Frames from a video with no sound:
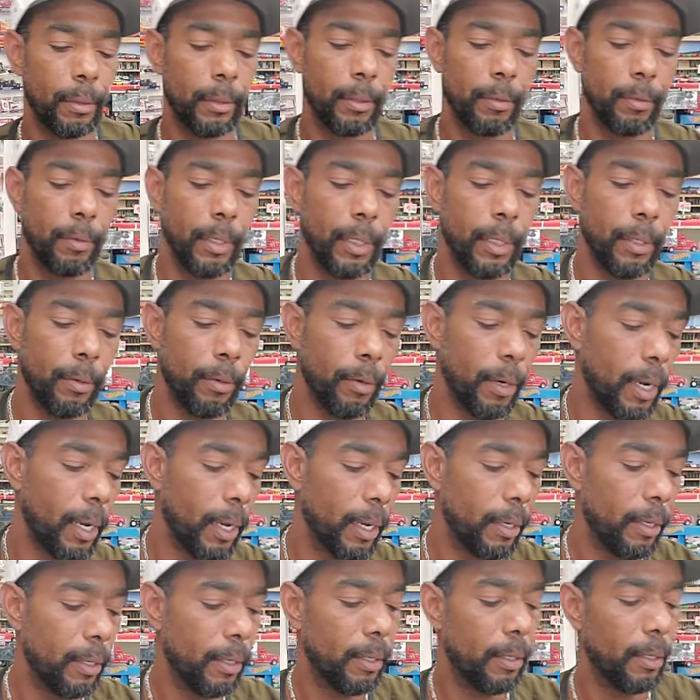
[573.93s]
It's a Ryu
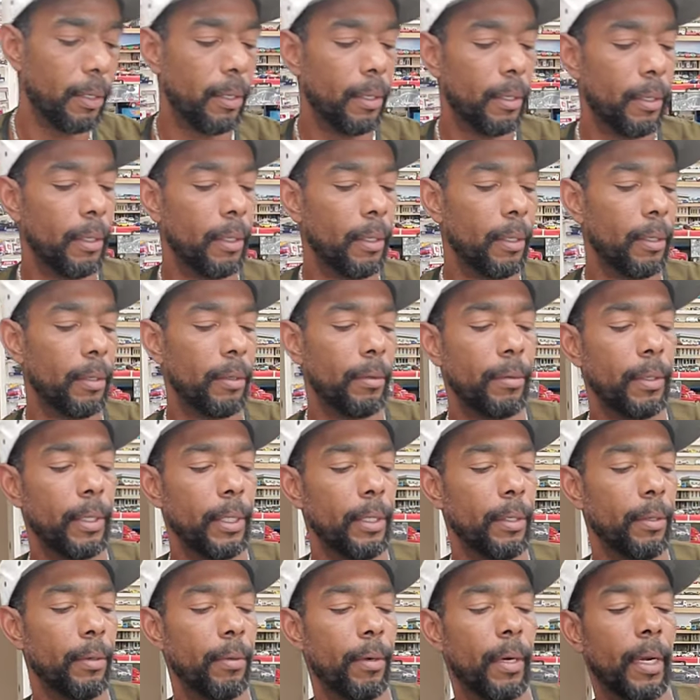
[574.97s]
ride.
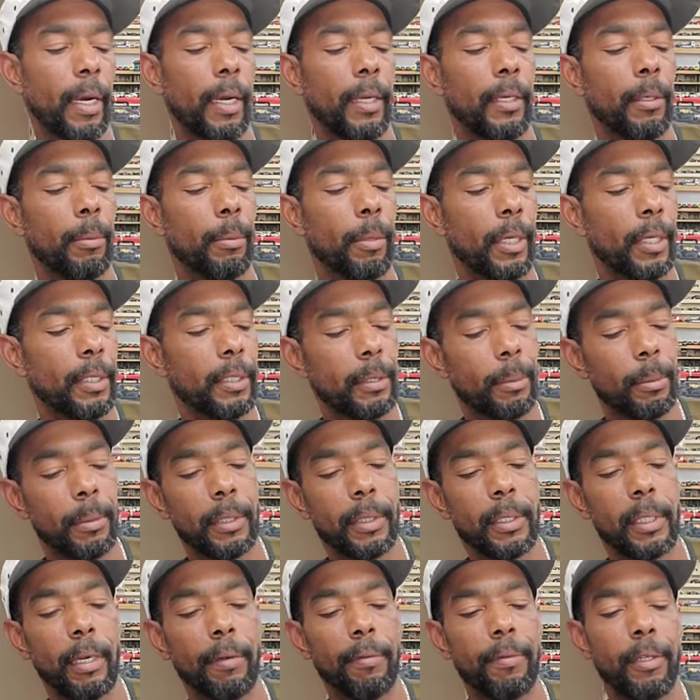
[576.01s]
Ryu ride. And they're bringing some
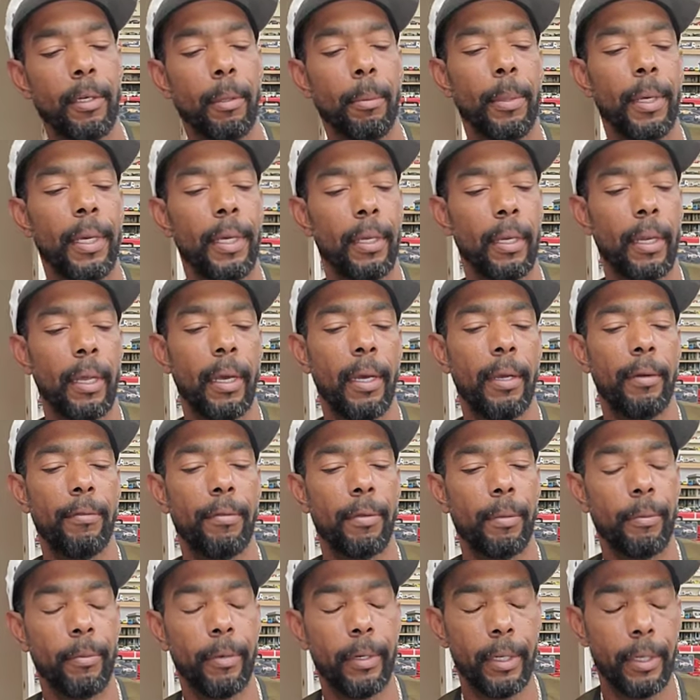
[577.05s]
of the stuff into mainline
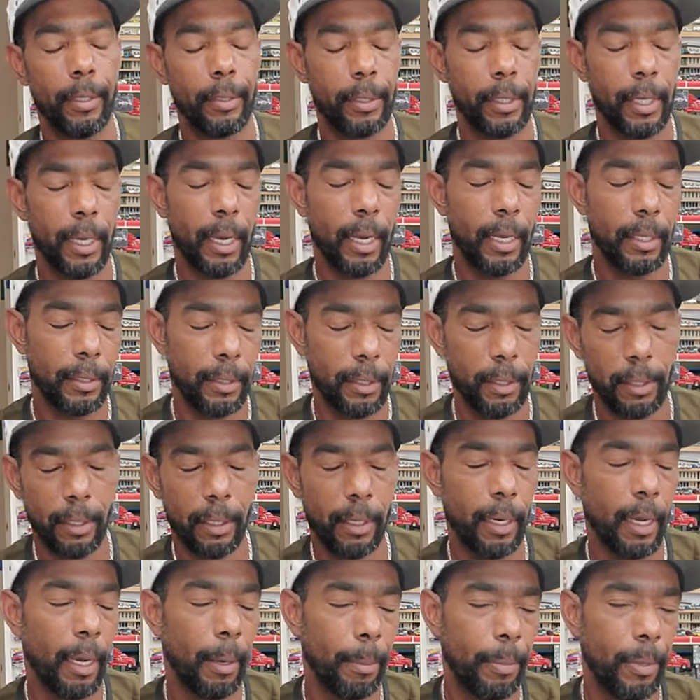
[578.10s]
from Ryu's casting
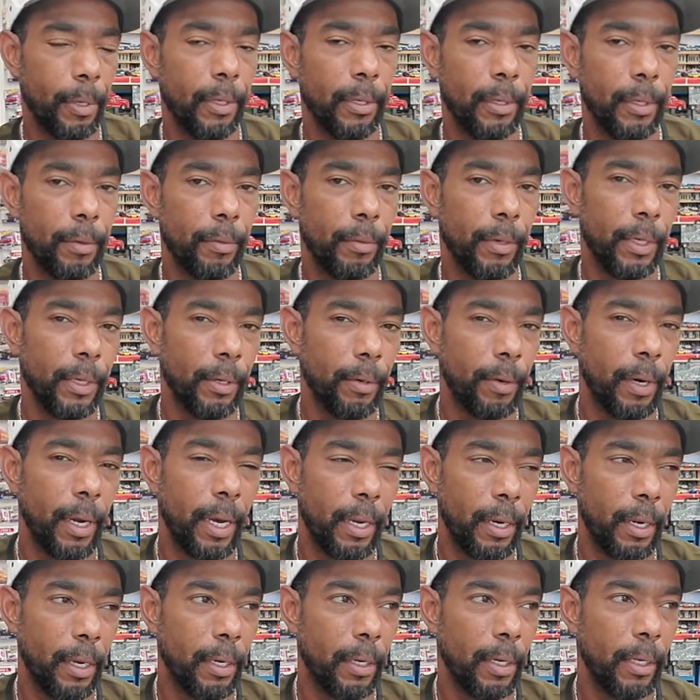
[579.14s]
and not putting the Ryu
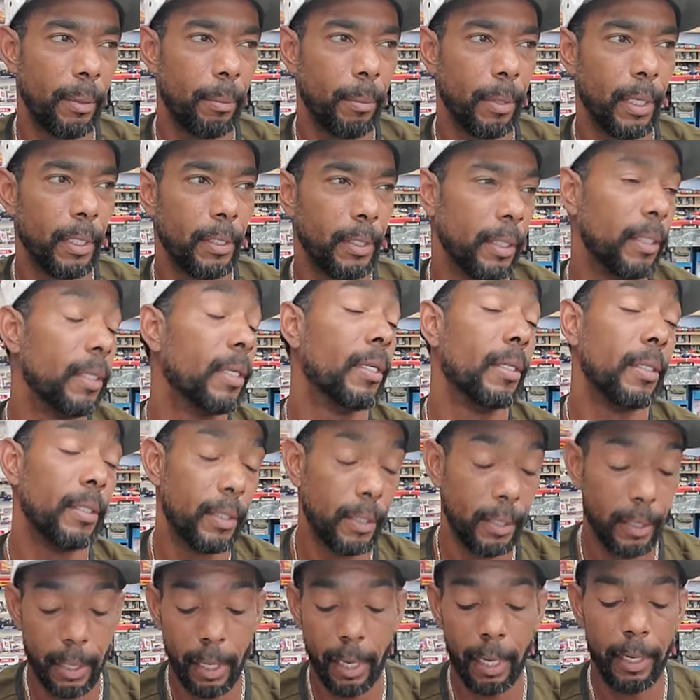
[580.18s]
ride on it because he
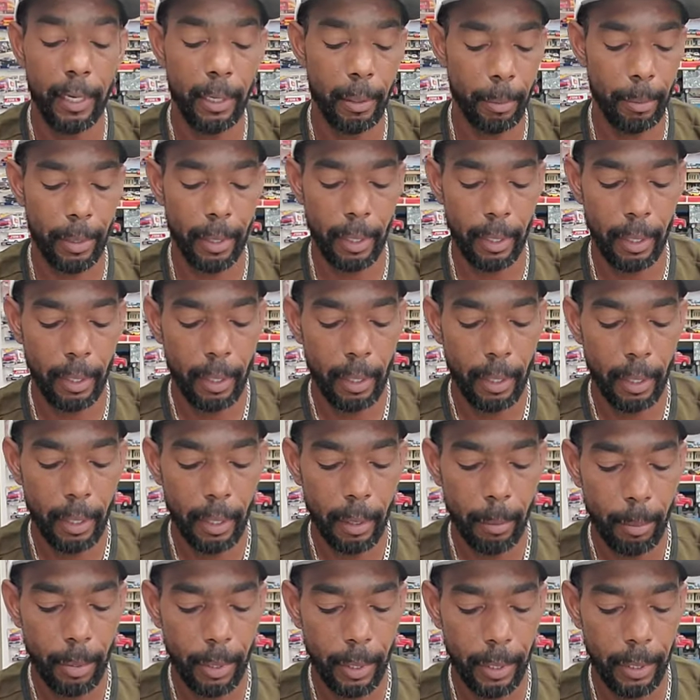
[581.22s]
didn't design it, but
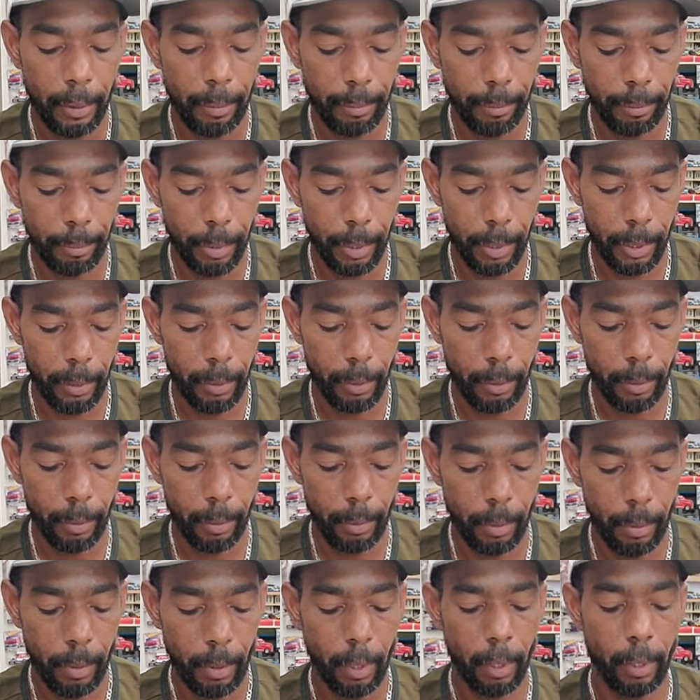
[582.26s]
pretty, pretty
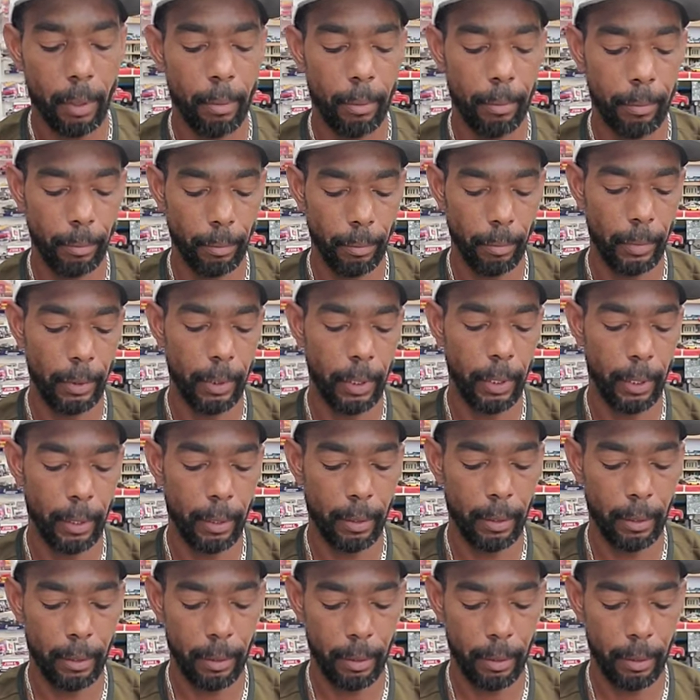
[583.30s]
cool. Oh, yeah.